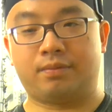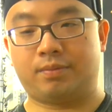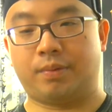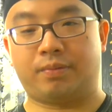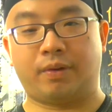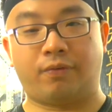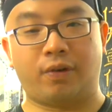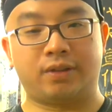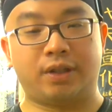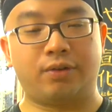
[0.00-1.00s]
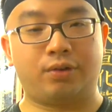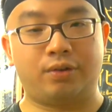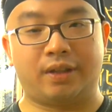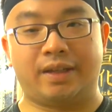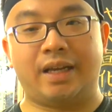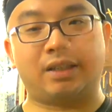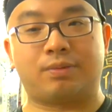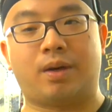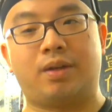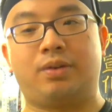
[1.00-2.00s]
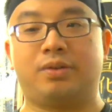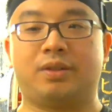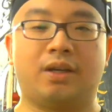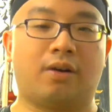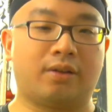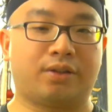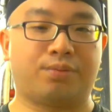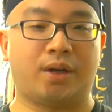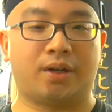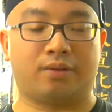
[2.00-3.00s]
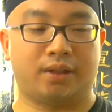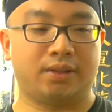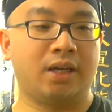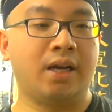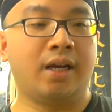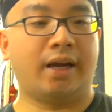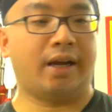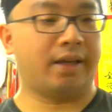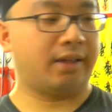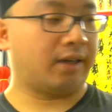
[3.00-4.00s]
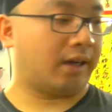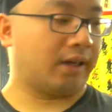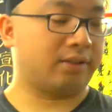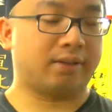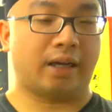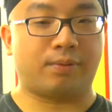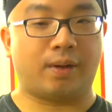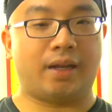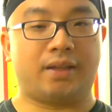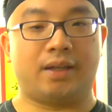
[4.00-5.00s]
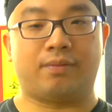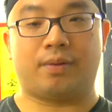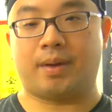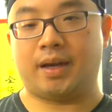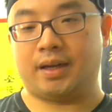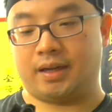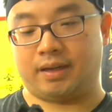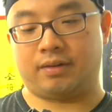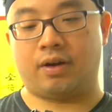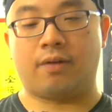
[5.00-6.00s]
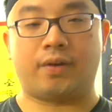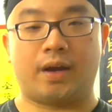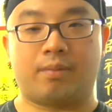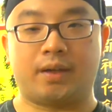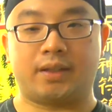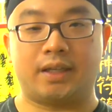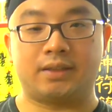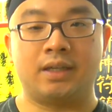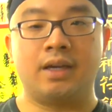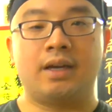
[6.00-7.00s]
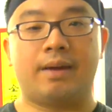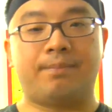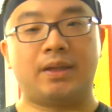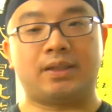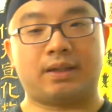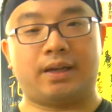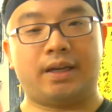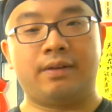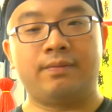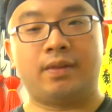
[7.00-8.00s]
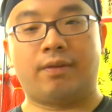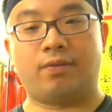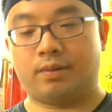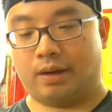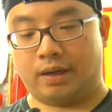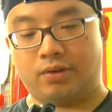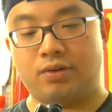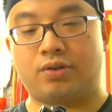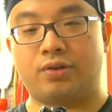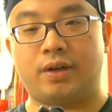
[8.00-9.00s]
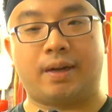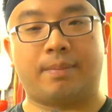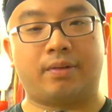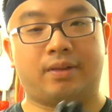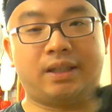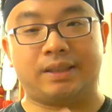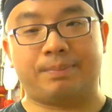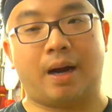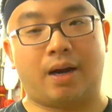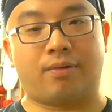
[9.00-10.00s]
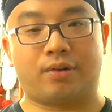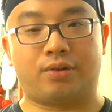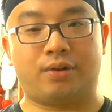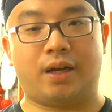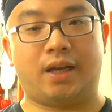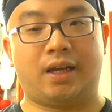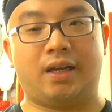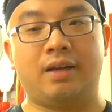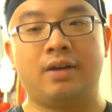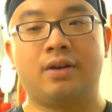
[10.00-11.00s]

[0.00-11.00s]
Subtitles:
with the first CO2, the next one you'll see all the 300s. And that's what I did on my off-camera test. And basically, if you're shooting about this power, 280